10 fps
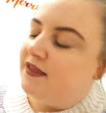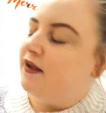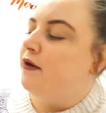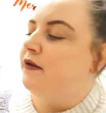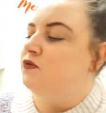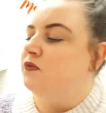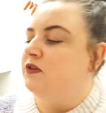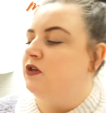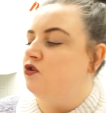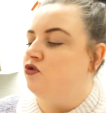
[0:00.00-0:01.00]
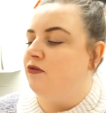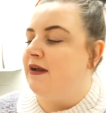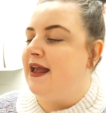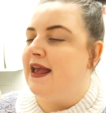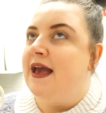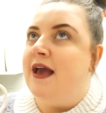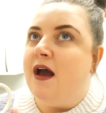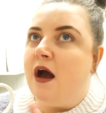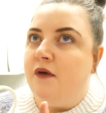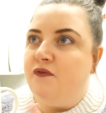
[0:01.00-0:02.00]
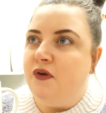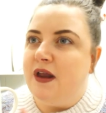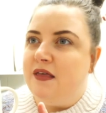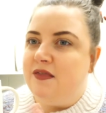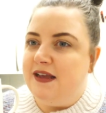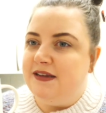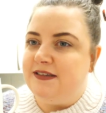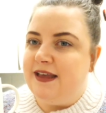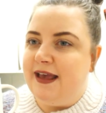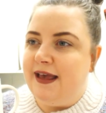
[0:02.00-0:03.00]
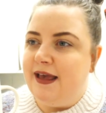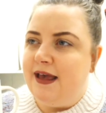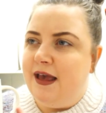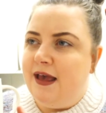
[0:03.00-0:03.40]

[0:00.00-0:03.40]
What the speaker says: they're going towards the tree. I feel like this year